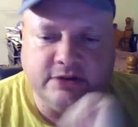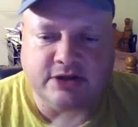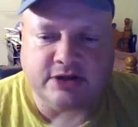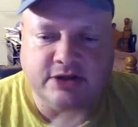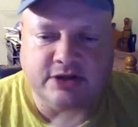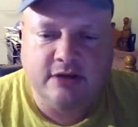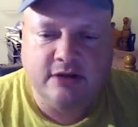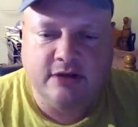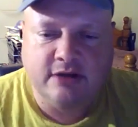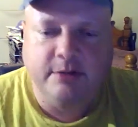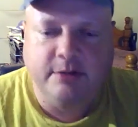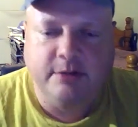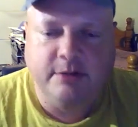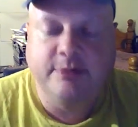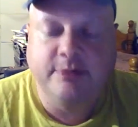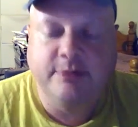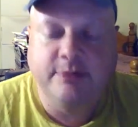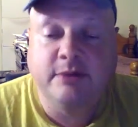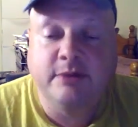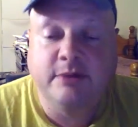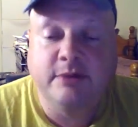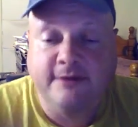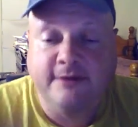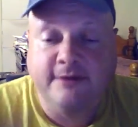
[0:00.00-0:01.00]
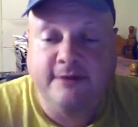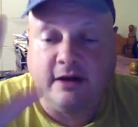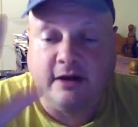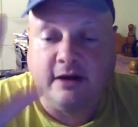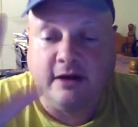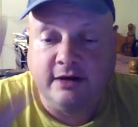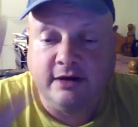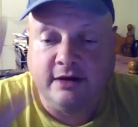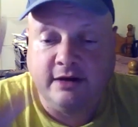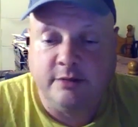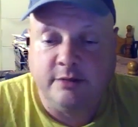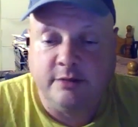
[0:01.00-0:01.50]
channel. Piper
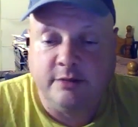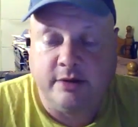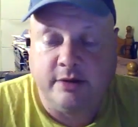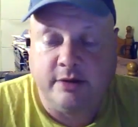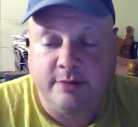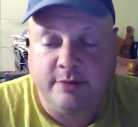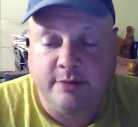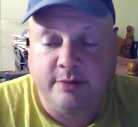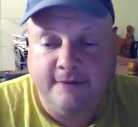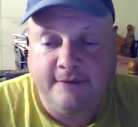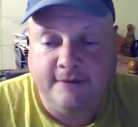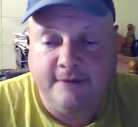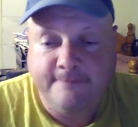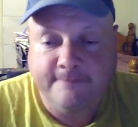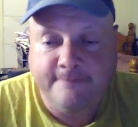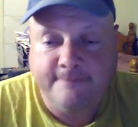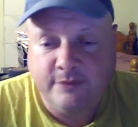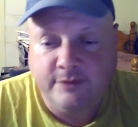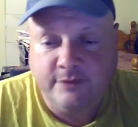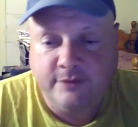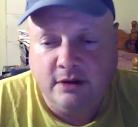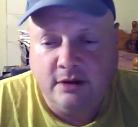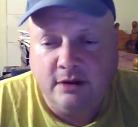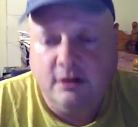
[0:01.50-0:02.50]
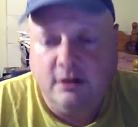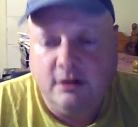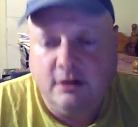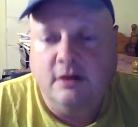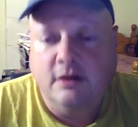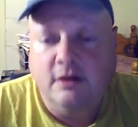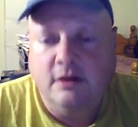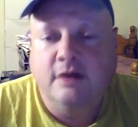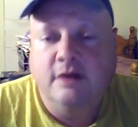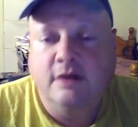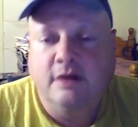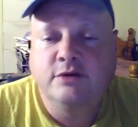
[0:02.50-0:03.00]
McFarlane. Hello, Piper.
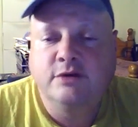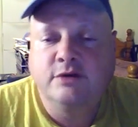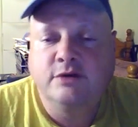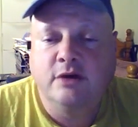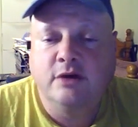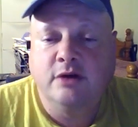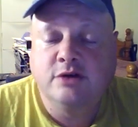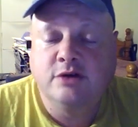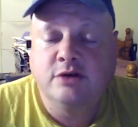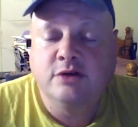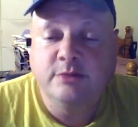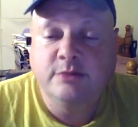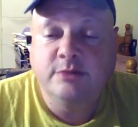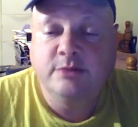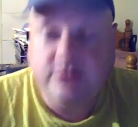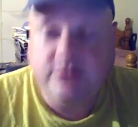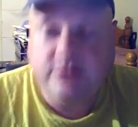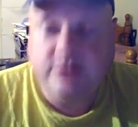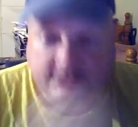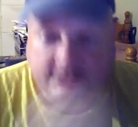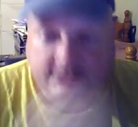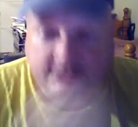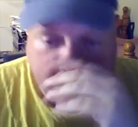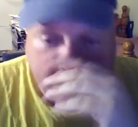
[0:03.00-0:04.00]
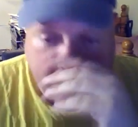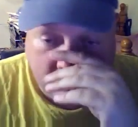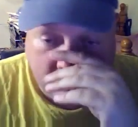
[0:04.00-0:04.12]
Have you got a music channel?